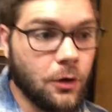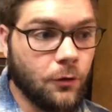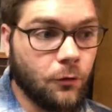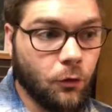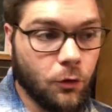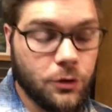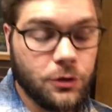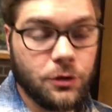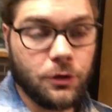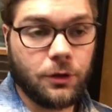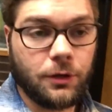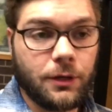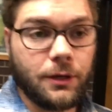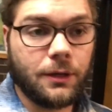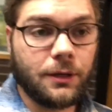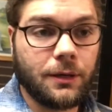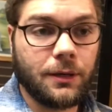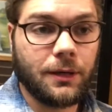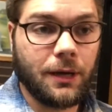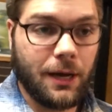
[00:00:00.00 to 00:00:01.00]

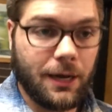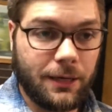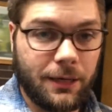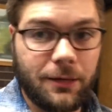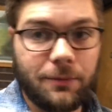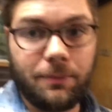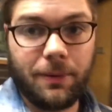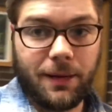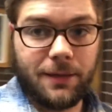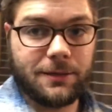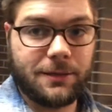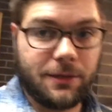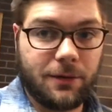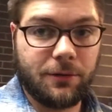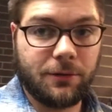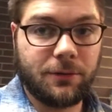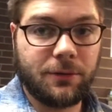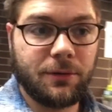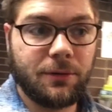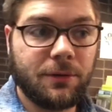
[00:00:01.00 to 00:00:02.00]
Fortunately, I didn't pass
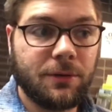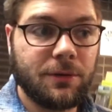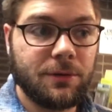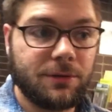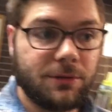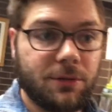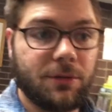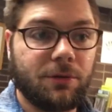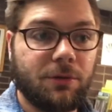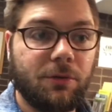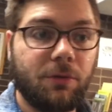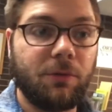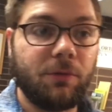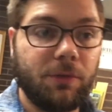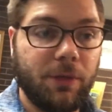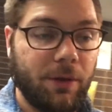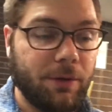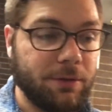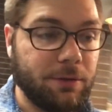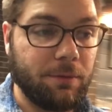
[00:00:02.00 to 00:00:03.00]
out, so
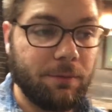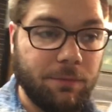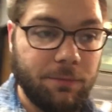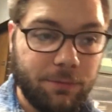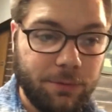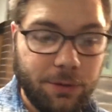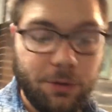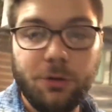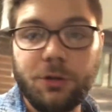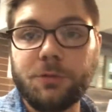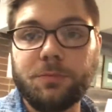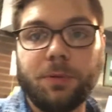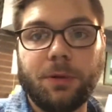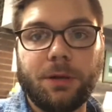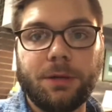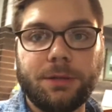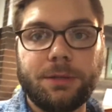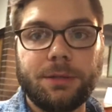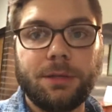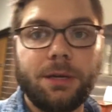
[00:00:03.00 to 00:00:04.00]
that was a huge
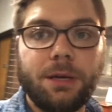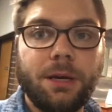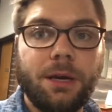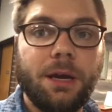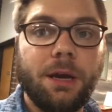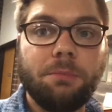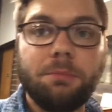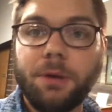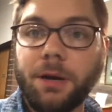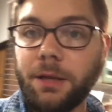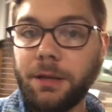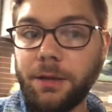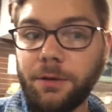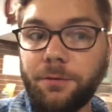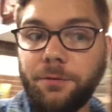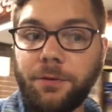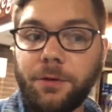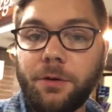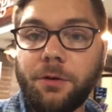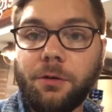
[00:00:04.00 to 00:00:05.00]
plus. But I did
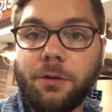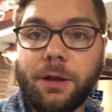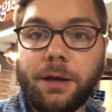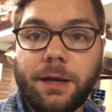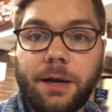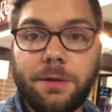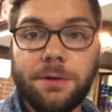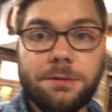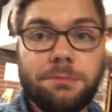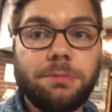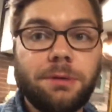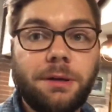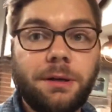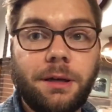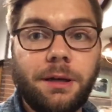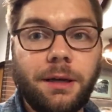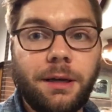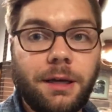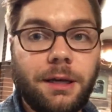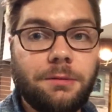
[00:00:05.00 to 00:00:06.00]
feel like I was
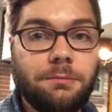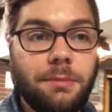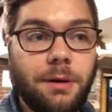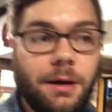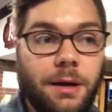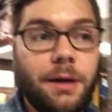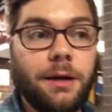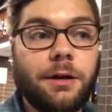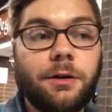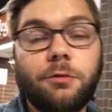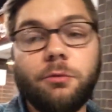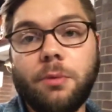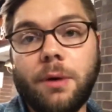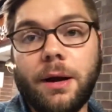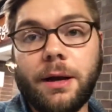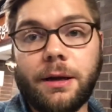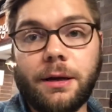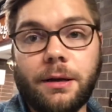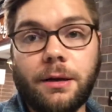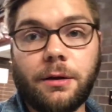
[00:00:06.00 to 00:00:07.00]
bleeding in my
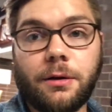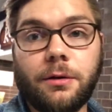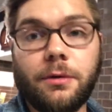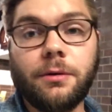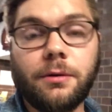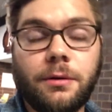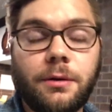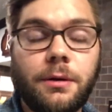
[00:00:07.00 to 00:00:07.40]
right ear.